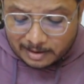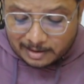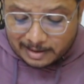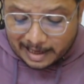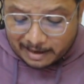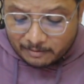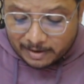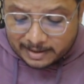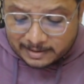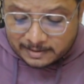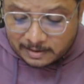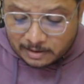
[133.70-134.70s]

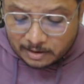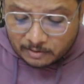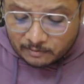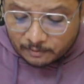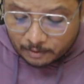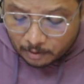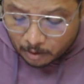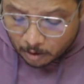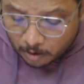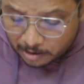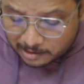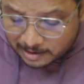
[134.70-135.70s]
Likewise, for
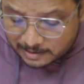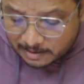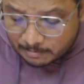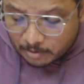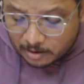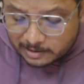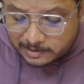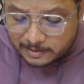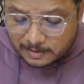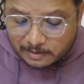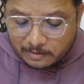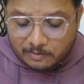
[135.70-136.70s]
all the
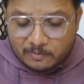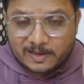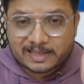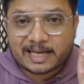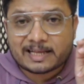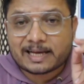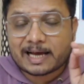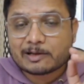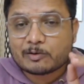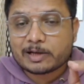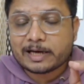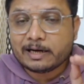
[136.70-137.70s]
symbols, one can
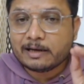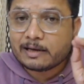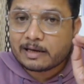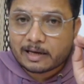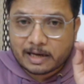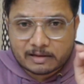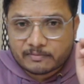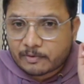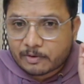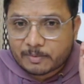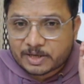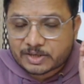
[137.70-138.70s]
calculate
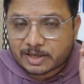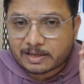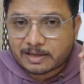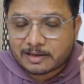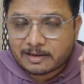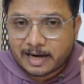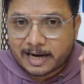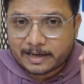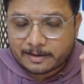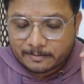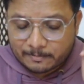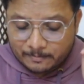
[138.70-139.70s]
information,
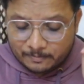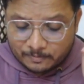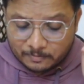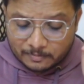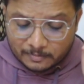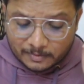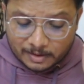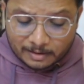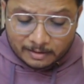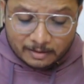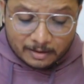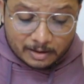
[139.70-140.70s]
right?
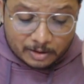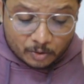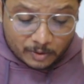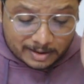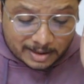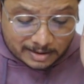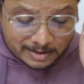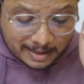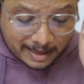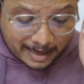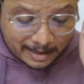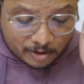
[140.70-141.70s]
To
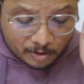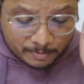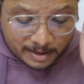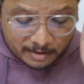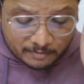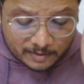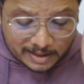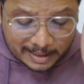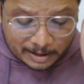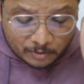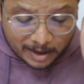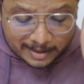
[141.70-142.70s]
understand entropy, we
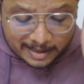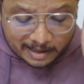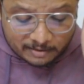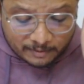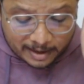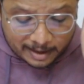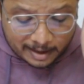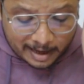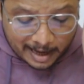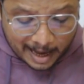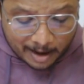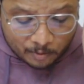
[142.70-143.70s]
need to identify
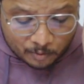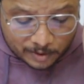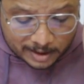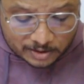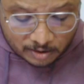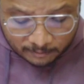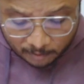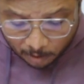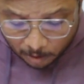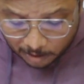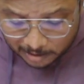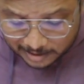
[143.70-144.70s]
average of
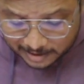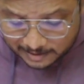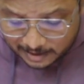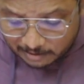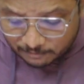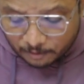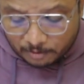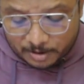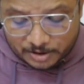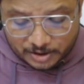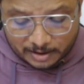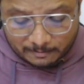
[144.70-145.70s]
all this
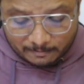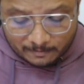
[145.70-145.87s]
information